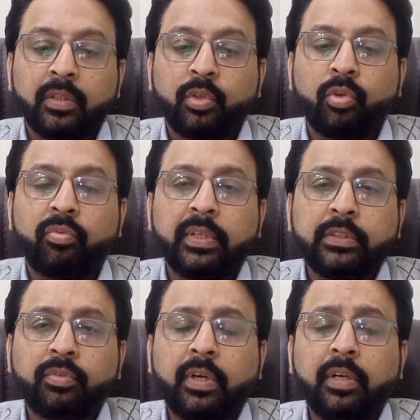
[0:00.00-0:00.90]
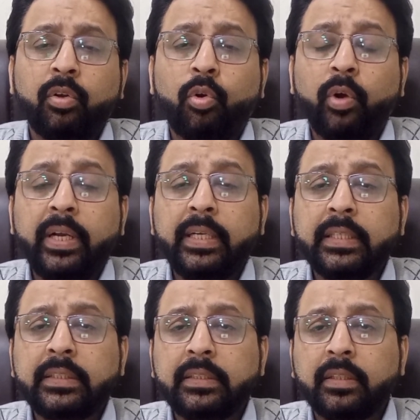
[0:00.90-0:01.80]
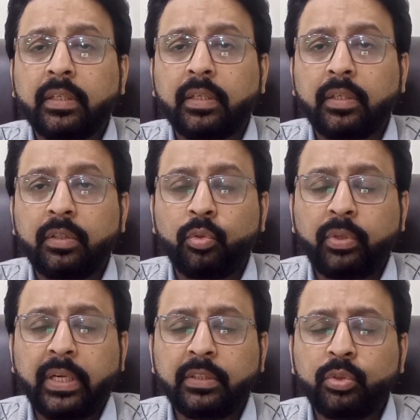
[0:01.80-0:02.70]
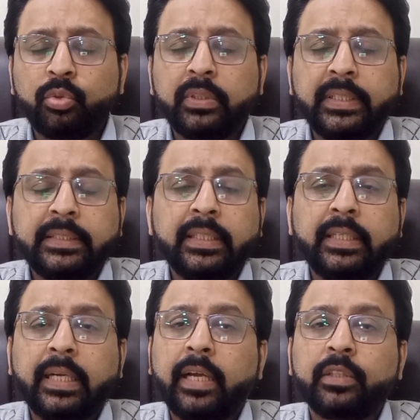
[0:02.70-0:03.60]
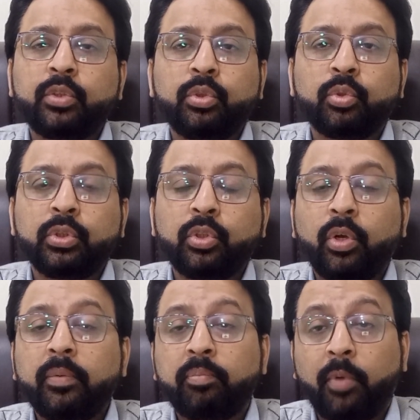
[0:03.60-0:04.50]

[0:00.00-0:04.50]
So, first of all, oil is you can use easily as you use your